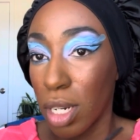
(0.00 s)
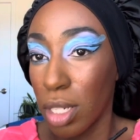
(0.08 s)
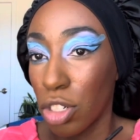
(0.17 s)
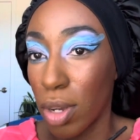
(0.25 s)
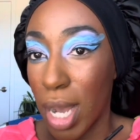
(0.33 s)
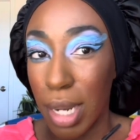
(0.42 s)

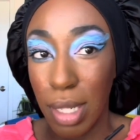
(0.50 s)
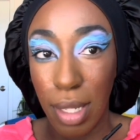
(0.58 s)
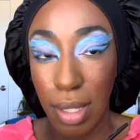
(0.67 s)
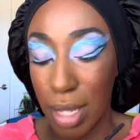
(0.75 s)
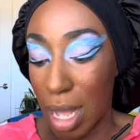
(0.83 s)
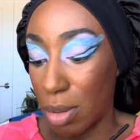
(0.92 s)
try to
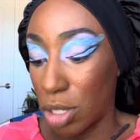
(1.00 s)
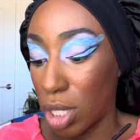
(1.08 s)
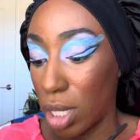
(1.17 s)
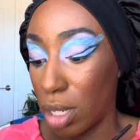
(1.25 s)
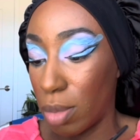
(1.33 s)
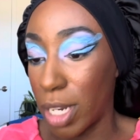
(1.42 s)
establish a
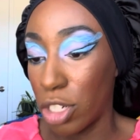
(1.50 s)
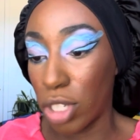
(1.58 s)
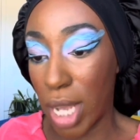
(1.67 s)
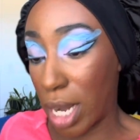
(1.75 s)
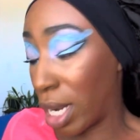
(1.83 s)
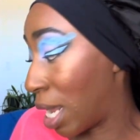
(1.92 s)
little bit of
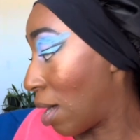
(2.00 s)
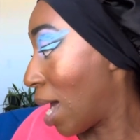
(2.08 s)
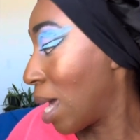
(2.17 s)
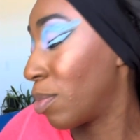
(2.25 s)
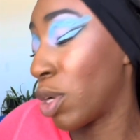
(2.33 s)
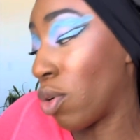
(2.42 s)
shading. Now,
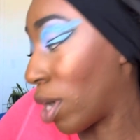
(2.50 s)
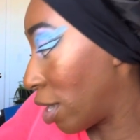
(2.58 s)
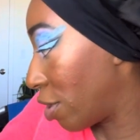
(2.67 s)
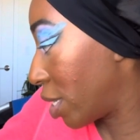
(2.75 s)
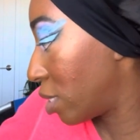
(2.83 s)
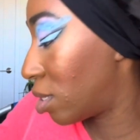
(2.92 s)
I'm no
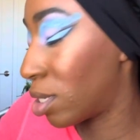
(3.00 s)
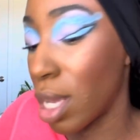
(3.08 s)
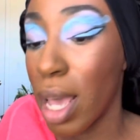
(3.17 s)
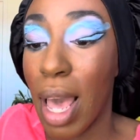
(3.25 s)
artist.